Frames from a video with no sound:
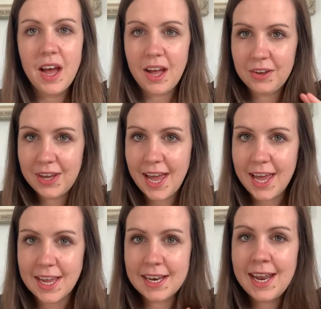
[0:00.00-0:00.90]

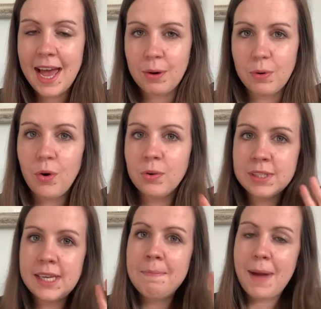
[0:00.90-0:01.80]
Okay, now on
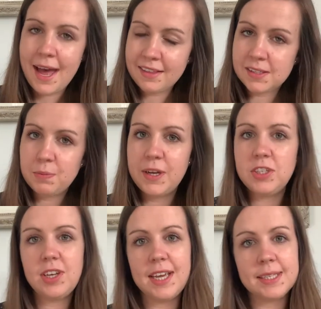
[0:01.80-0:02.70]
to maths,
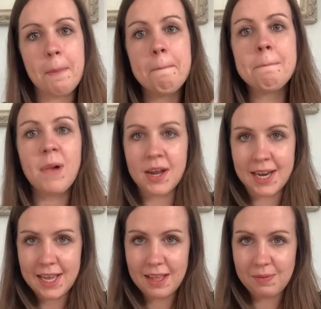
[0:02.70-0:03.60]
which is
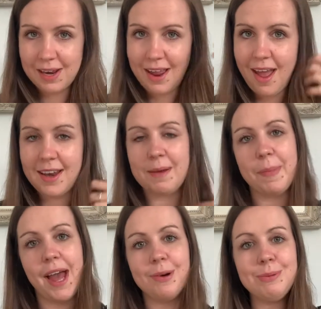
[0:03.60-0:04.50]
money that we're learning
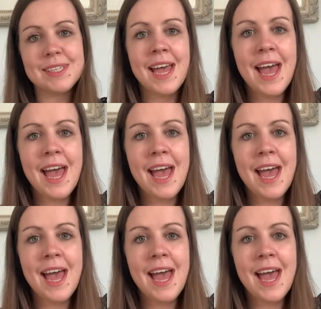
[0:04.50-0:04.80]
about.